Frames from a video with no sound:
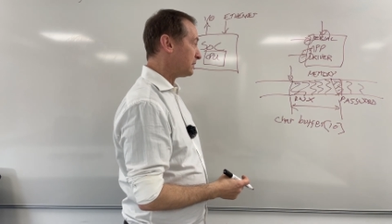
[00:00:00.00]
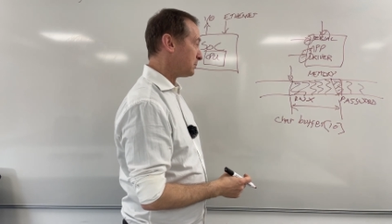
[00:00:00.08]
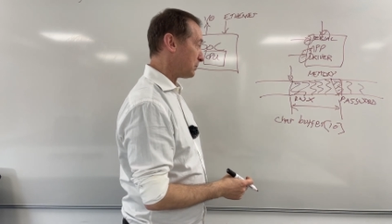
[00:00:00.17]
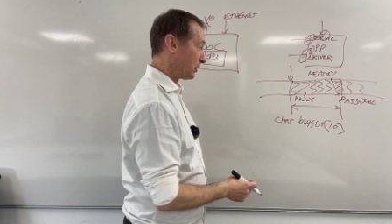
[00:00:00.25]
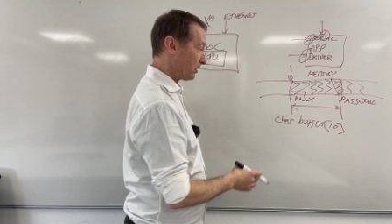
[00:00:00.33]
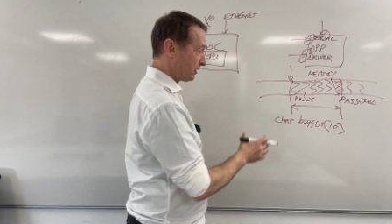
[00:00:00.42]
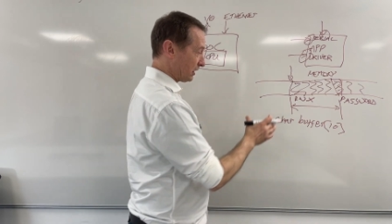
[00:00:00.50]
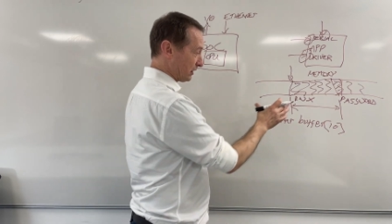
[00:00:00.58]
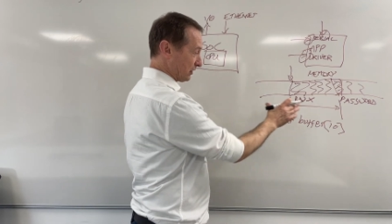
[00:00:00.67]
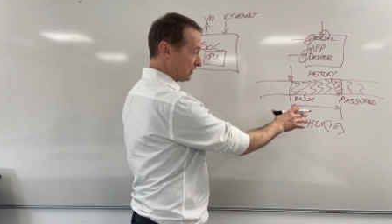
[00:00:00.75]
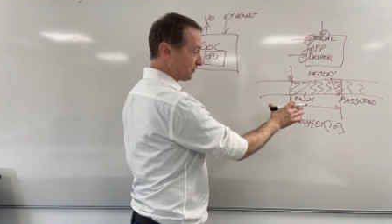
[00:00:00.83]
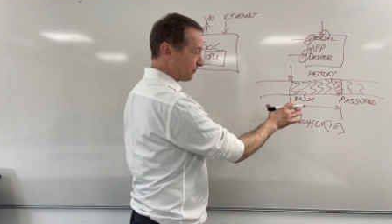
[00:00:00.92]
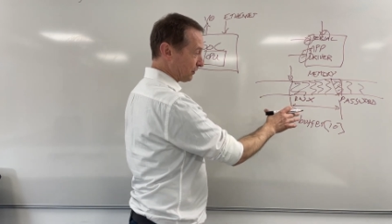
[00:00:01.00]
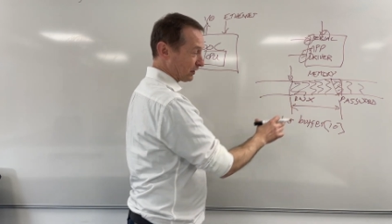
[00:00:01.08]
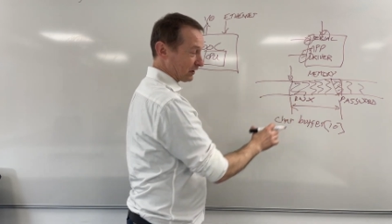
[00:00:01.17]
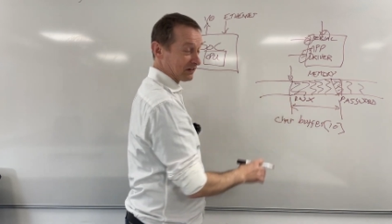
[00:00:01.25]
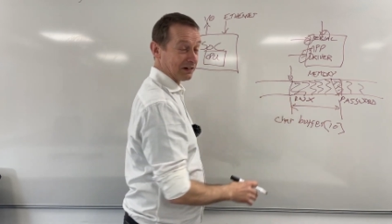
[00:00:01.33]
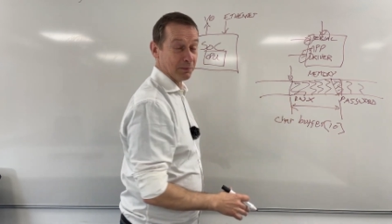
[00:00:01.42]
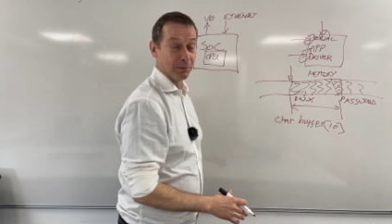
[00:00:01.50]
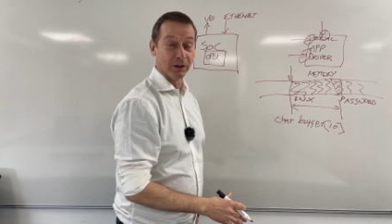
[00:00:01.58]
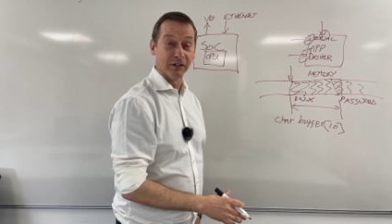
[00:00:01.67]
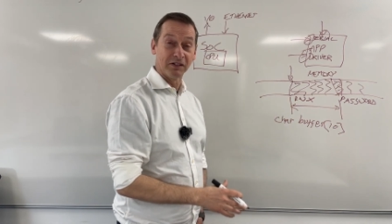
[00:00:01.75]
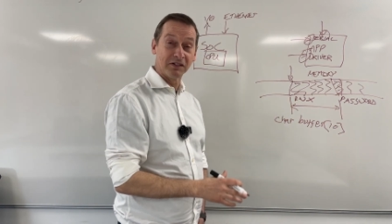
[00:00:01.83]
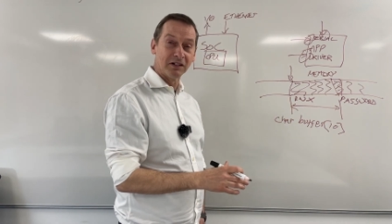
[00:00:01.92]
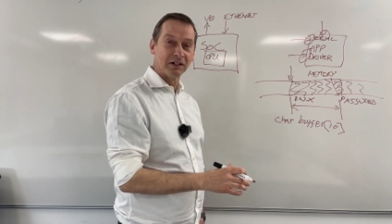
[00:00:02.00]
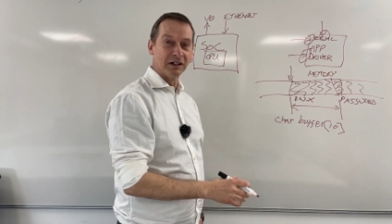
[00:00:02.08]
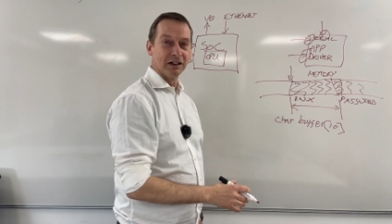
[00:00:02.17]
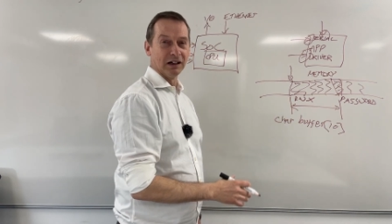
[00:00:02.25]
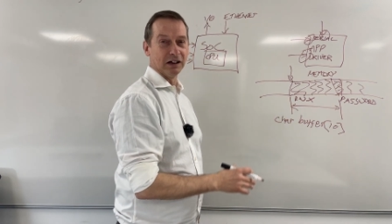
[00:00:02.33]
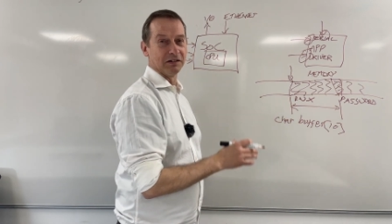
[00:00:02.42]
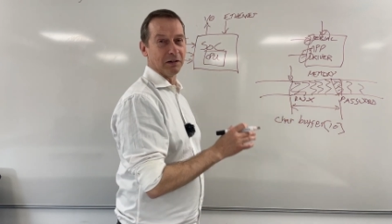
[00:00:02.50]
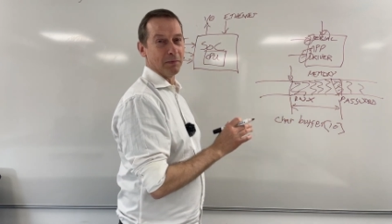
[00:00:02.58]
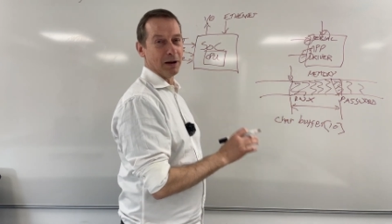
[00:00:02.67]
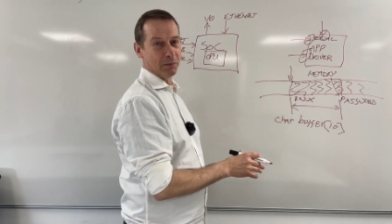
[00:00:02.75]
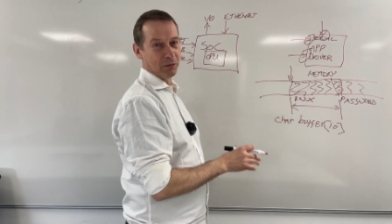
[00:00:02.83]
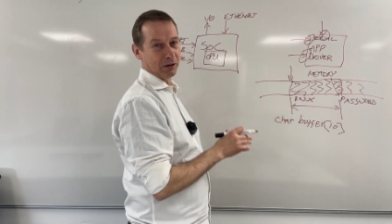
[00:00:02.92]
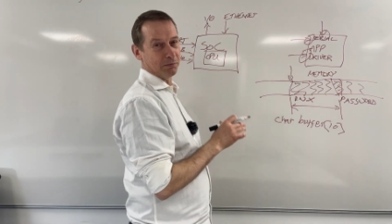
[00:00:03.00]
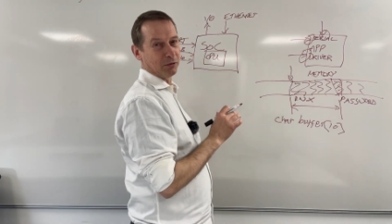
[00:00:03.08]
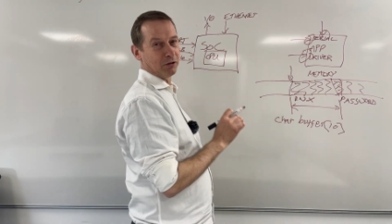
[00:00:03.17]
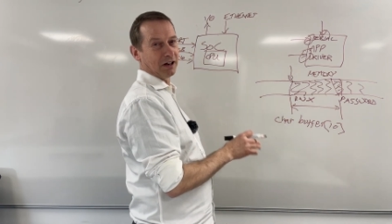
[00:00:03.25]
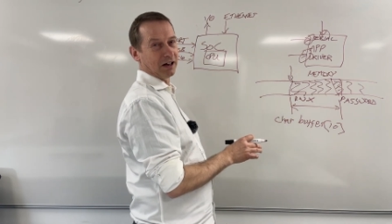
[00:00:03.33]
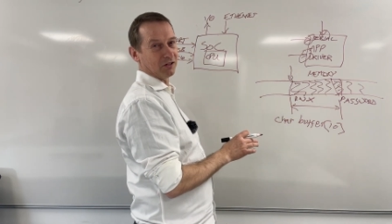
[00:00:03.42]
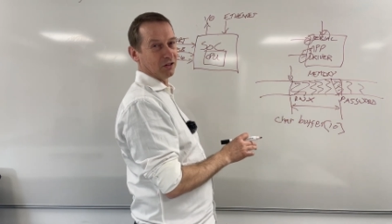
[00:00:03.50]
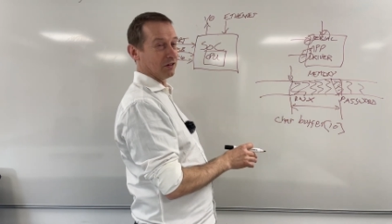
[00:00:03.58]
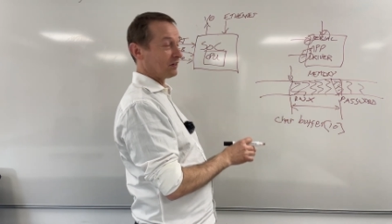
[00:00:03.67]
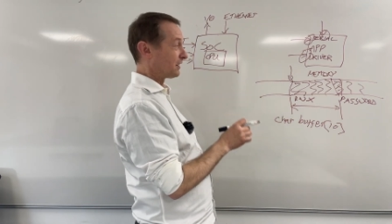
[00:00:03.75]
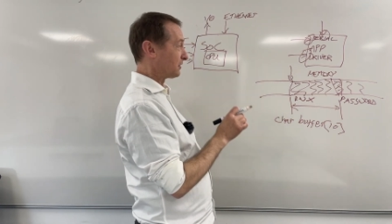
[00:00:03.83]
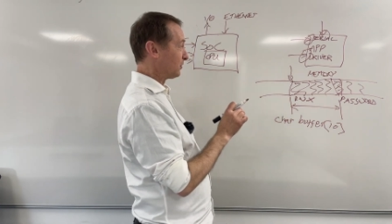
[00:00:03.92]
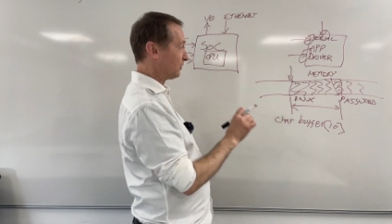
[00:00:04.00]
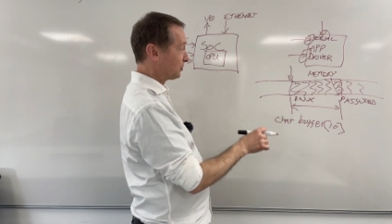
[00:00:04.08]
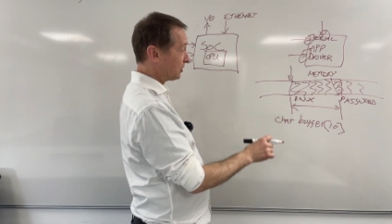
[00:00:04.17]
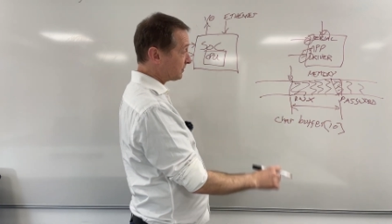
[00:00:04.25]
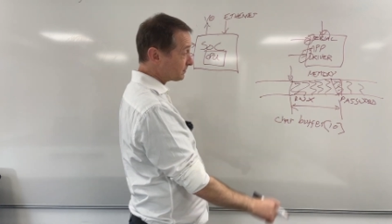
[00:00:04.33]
But at its very simplest, it's a memory protection technology.